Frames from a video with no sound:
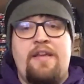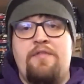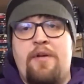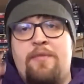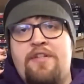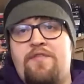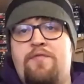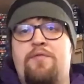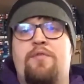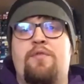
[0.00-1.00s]
thank you very
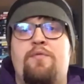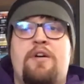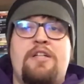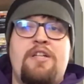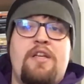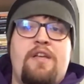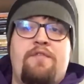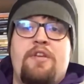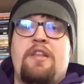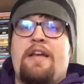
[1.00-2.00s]
much for
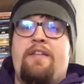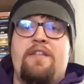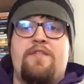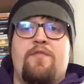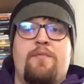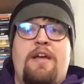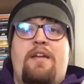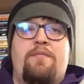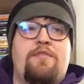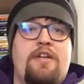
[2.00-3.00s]
watching. If you liked this
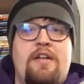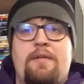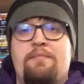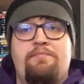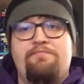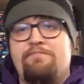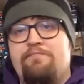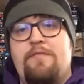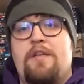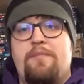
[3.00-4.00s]
format, I'm trying to
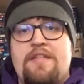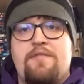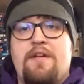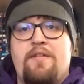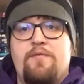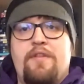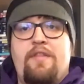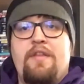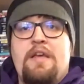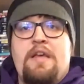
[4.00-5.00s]
mess around
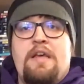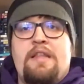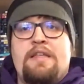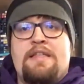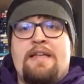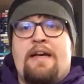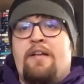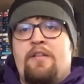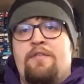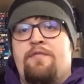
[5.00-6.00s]
with the
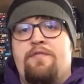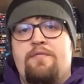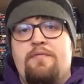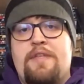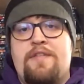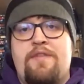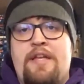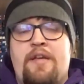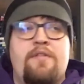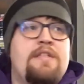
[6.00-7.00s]
style of these
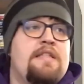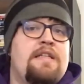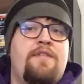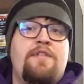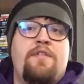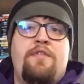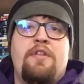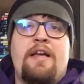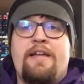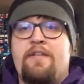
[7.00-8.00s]
videos and stuff. So
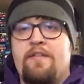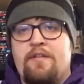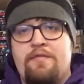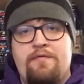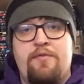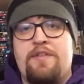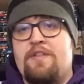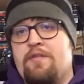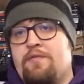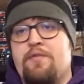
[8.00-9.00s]
if you liked the
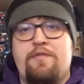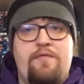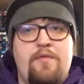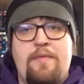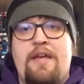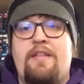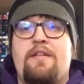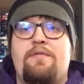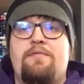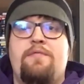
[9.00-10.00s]
voiceover
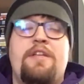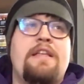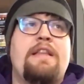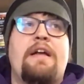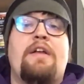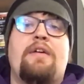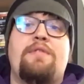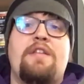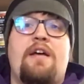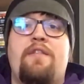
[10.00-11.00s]
format that we did there,
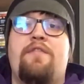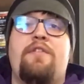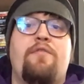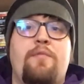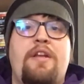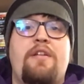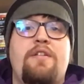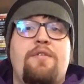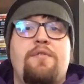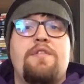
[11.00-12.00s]
that was a lot of fun for me
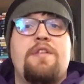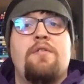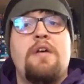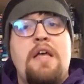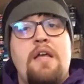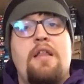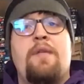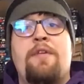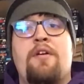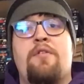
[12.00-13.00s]
to do. So
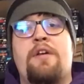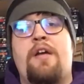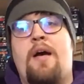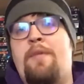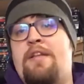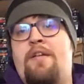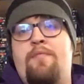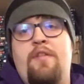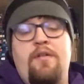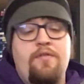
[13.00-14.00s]
let me know in a comment
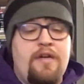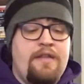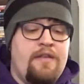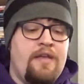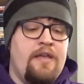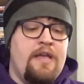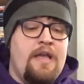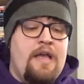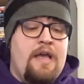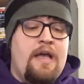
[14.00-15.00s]
down below or anything.
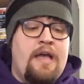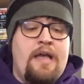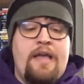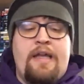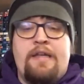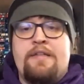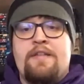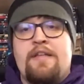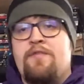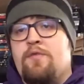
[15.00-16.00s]

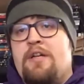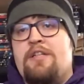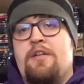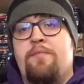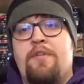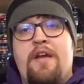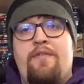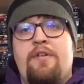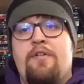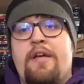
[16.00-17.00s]
And thanks for watching. Hope you're
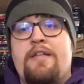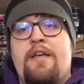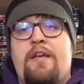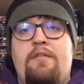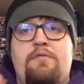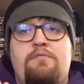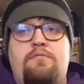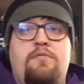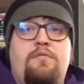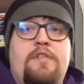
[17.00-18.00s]
having a great day.
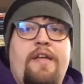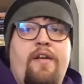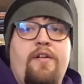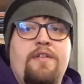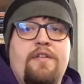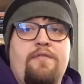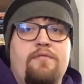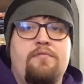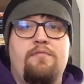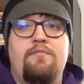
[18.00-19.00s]
Take care of yourself.